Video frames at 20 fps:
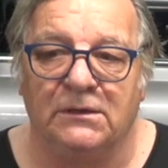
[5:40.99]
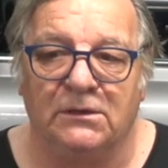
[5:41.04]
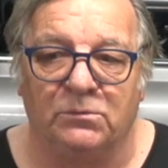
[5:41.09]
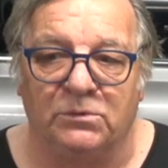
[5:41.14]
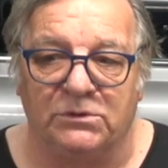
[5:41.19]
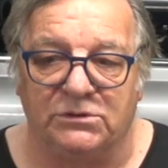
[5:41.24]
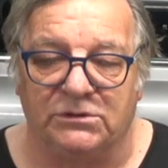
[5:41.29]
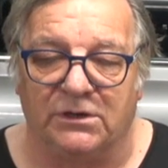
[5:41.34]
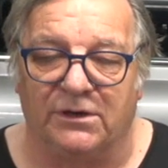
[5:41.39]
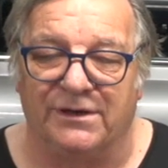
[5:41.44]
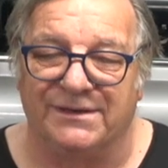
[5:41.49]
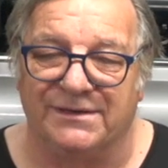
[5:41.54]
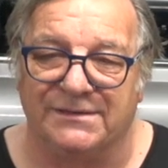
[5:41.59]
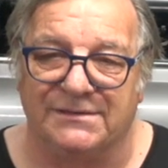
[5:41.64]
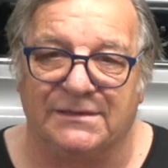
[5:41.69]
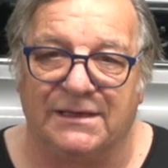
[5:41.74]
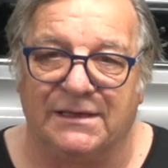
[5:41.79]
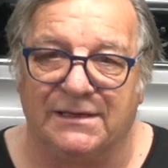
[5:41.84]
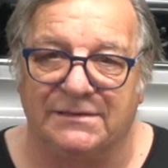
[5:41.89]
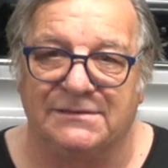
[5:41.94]
which I
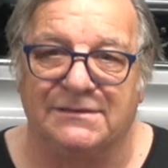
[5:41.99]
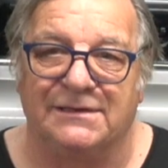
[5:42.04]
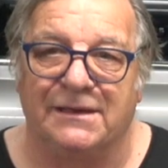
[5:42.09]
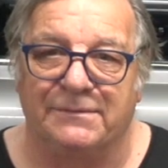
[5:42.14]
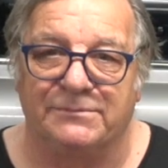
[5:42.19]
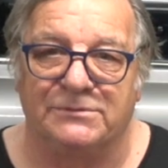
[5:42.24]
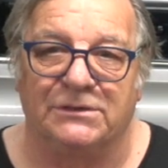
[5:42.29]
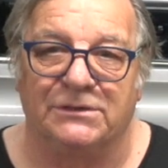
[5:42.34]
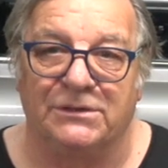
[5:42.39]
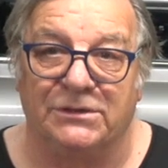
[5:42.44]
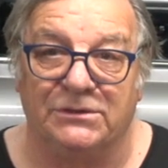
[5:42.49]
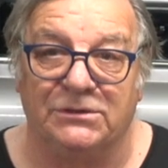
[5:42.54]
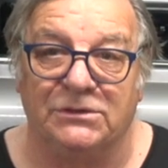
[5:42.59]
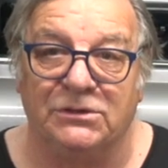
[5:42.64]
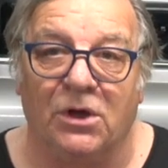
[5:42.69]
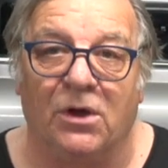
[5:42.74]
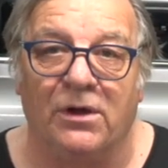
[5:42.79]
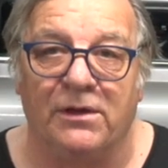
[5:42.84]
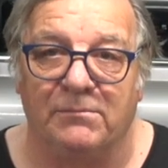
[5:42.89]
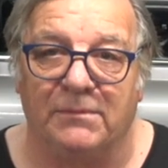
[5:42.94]
understand is an absolute
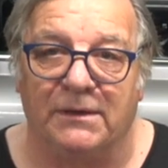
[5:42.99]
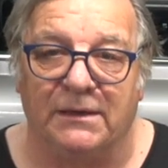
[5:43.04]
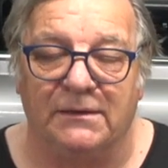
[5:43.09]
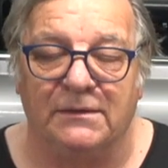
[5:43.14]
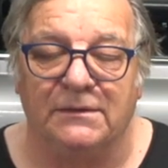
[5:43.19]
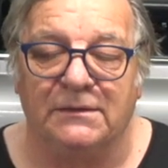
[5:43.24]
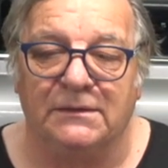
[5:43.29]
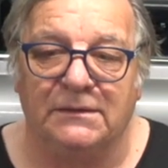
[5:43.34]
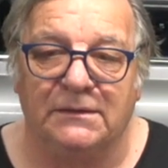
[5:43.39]
nightmare,